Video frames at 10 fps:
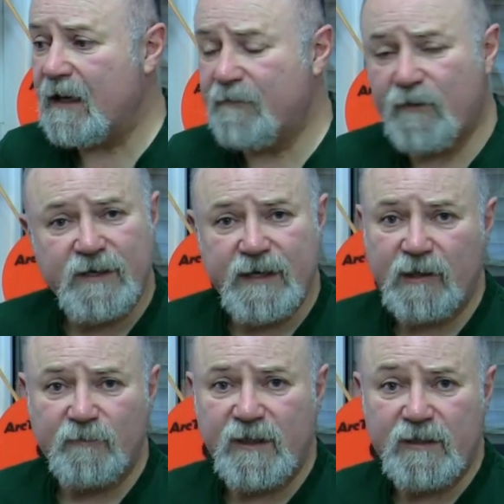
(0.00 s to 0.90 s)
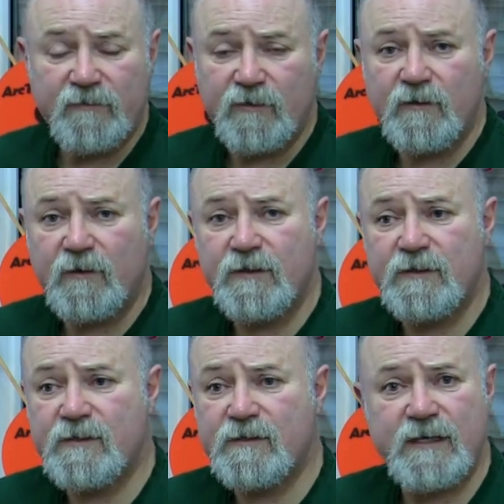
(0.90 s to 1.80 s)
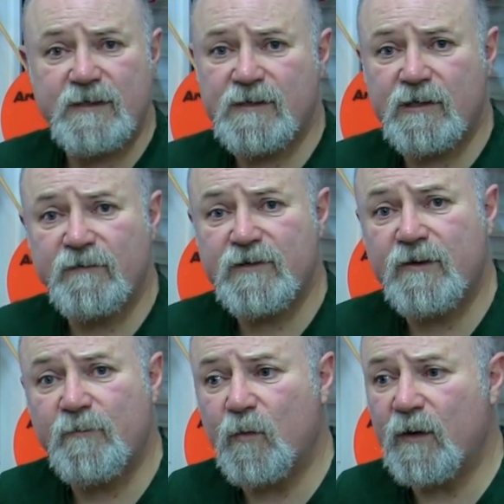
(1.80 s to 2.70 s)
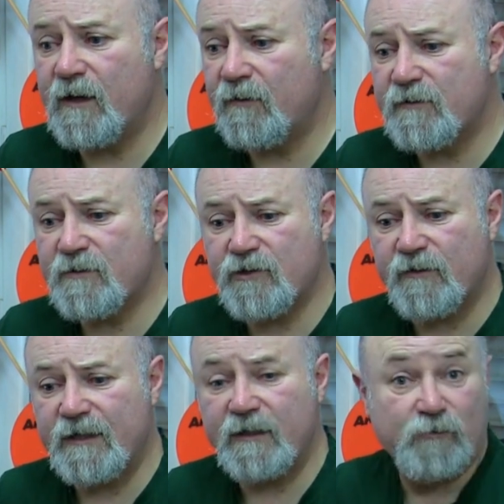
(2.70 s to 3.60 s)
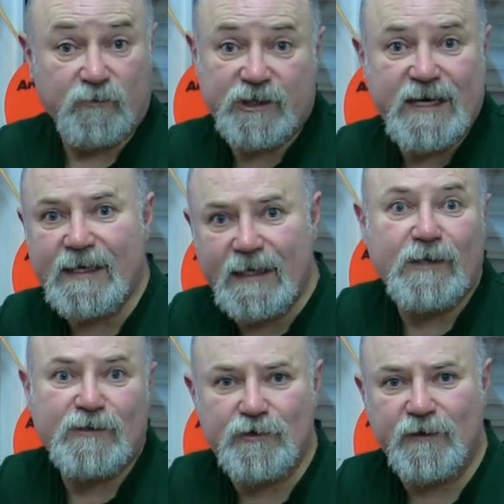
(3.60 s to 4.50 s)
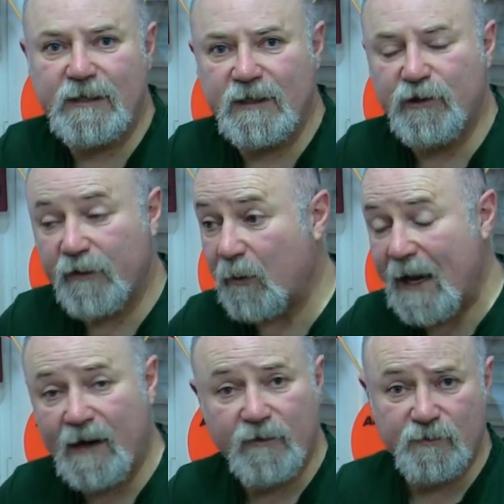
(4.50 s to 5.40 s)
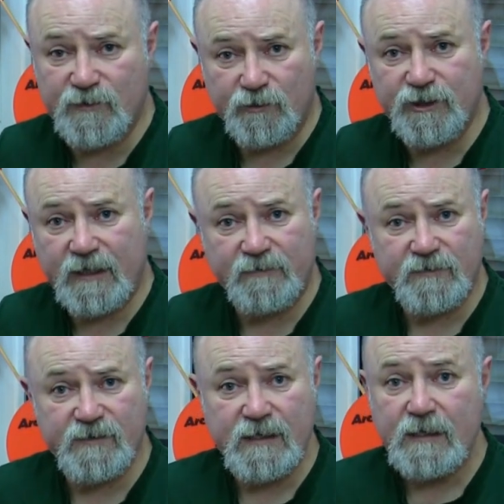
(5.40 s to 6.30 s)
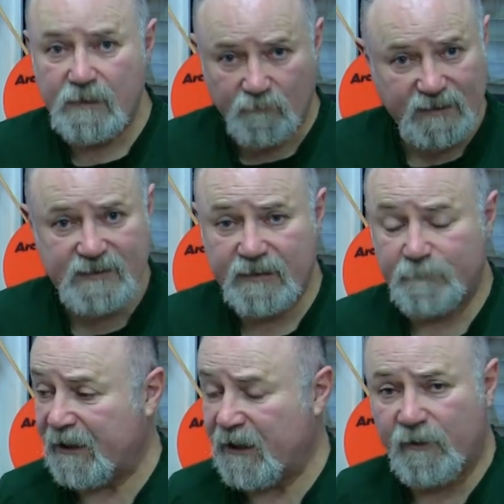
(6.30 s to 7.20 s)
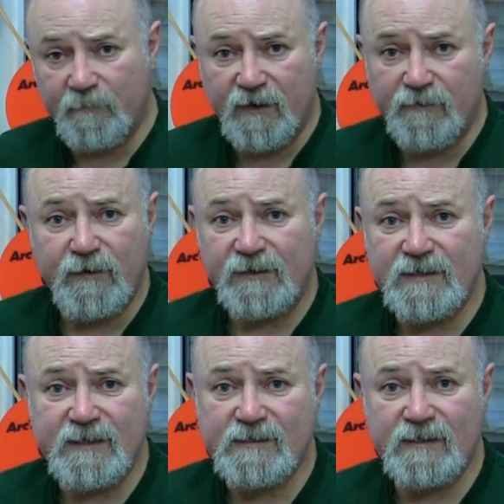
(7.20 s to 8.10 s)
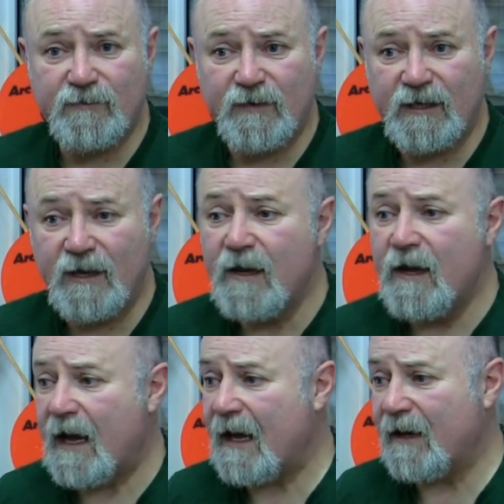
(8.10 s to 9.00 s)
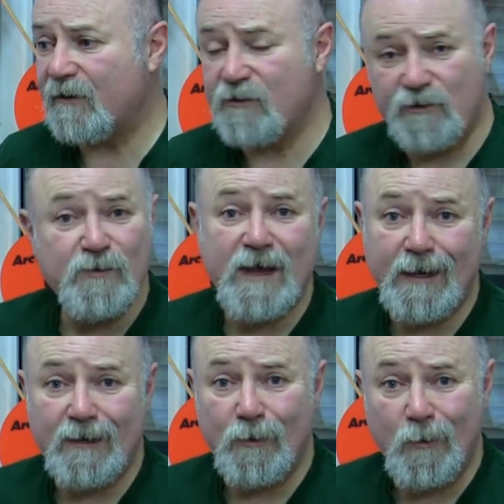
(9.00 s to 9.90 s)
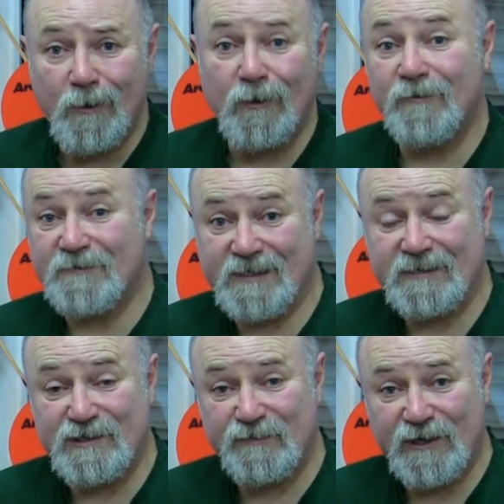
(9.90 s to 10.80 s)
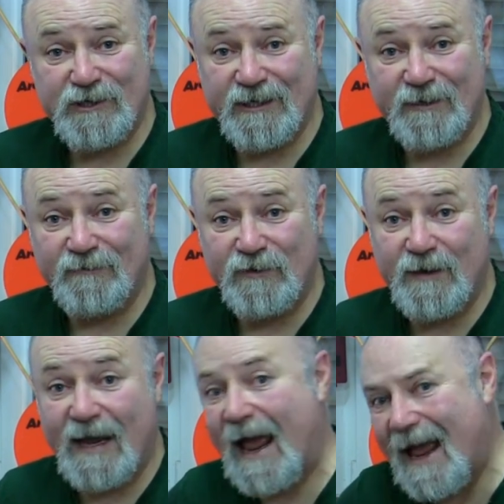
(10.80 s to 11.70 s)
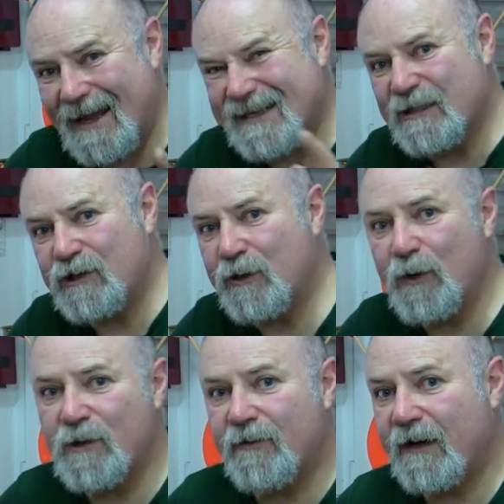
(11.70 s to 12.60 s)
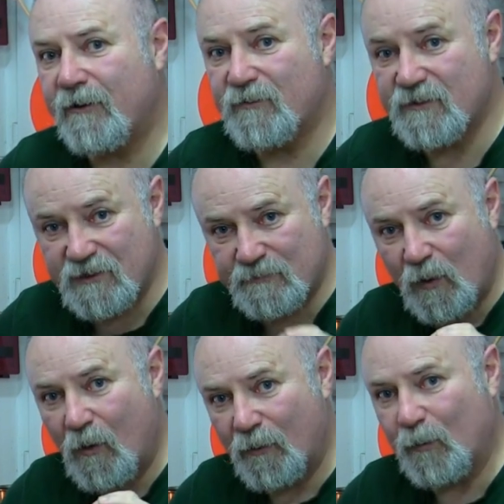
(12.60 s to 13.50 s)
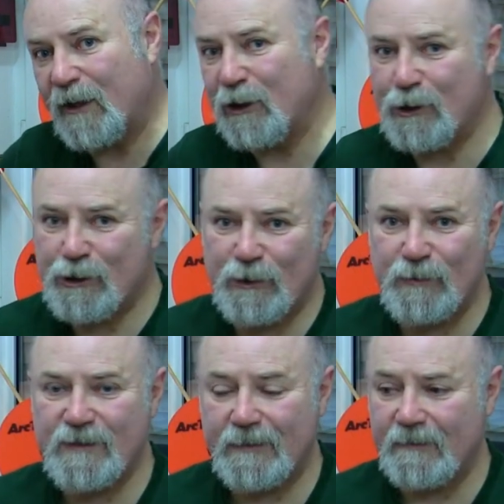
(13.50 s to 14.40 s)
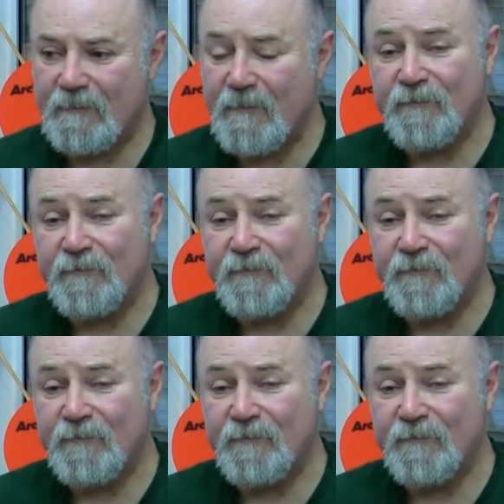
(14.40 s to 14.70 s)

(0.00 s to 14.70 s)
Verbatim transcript: If I can help any of you guys set yourselves up with straining or checking and straightening your own arrows or shafts, please let me know. It'd be a fantastic thing, and you do get quite a lot of satisfaction out of doing it, and you know your arrows are spot on when you're shooting.